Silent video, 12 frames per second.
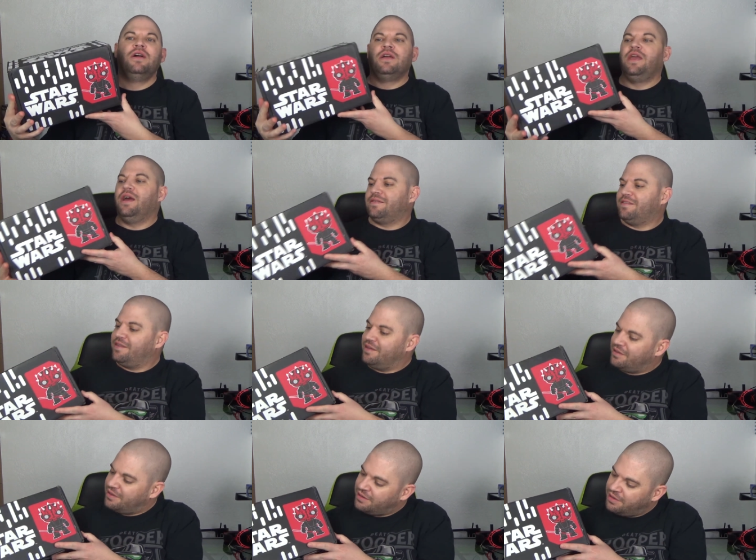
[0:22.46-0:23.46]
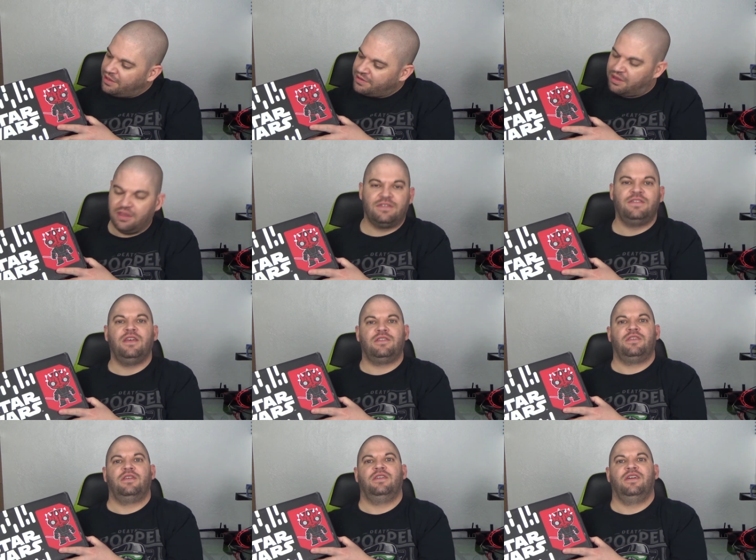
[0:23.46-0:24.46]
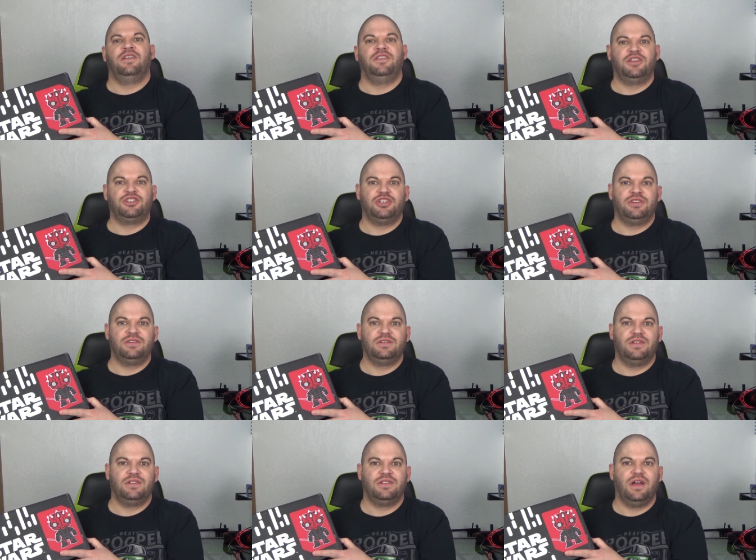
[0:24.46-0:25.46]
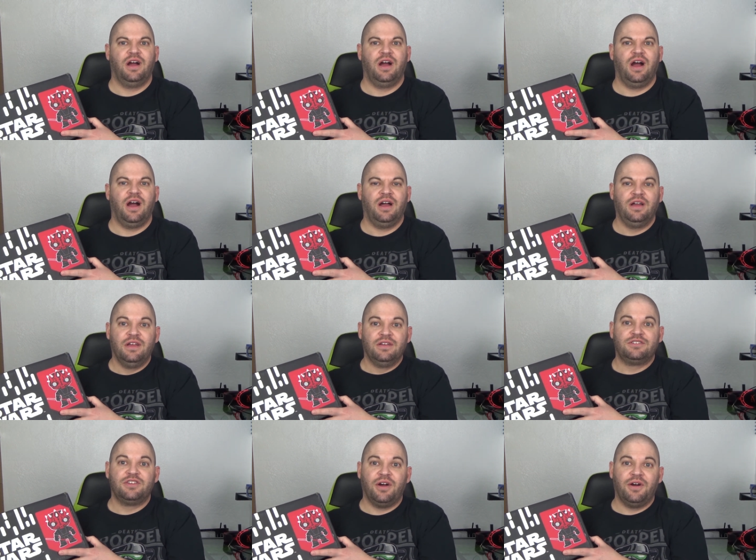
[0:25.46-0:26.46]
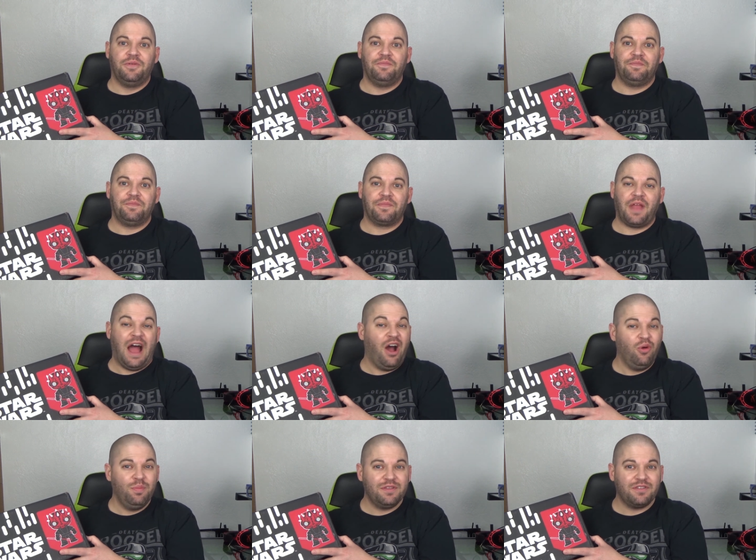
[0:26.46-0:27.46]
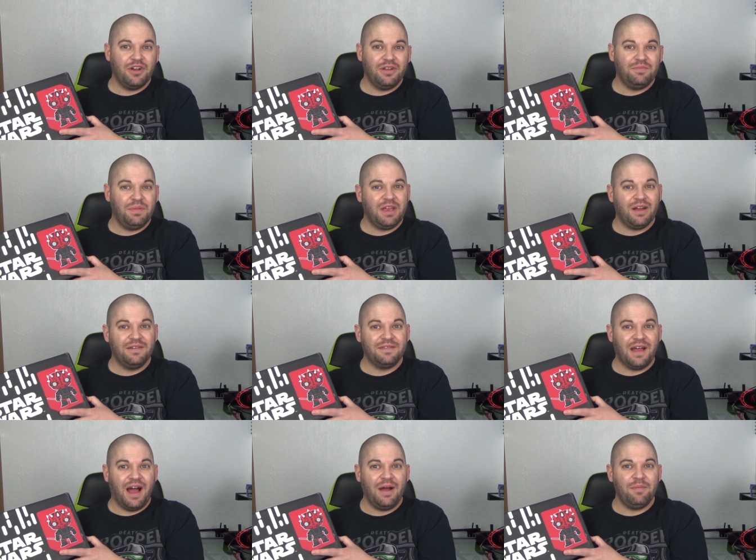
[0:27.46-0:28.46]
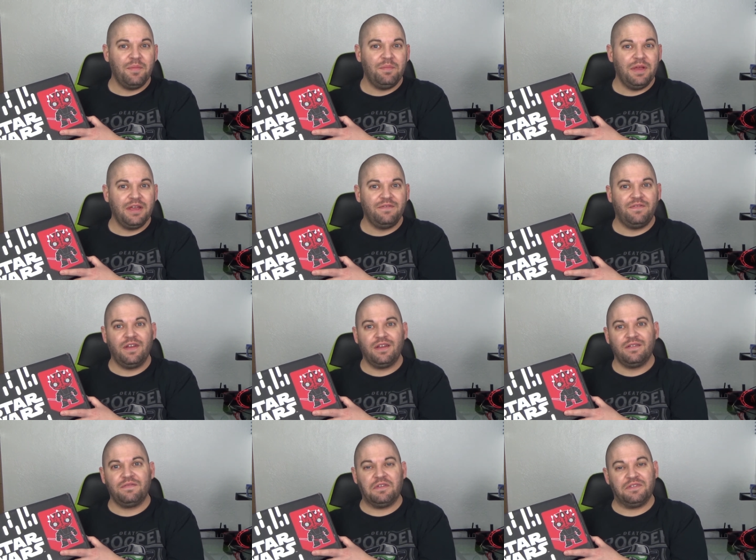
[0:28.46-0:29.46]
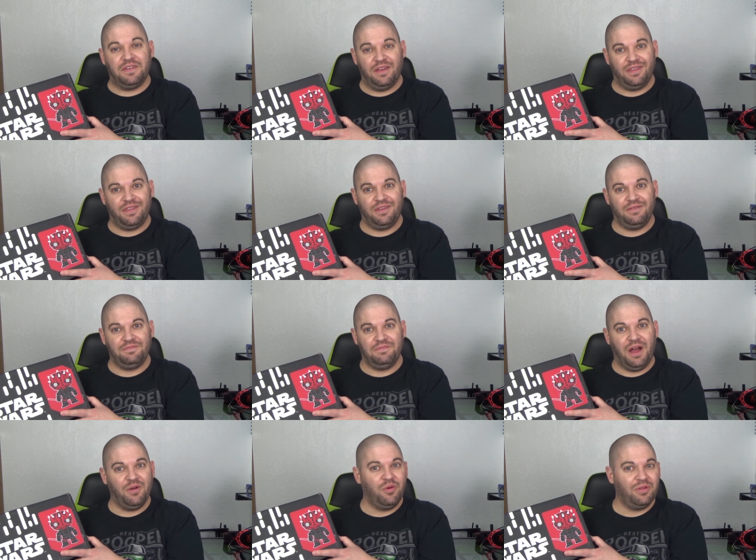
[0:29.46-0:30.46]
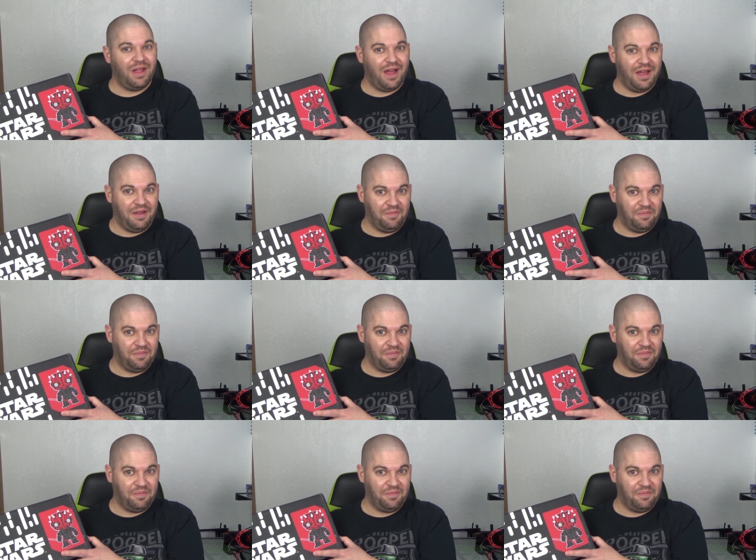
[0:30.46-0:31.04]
Yes, it's the Sith edition. Uh, so, I hope it's good because I'm a big fan of the Sith. I won't lie.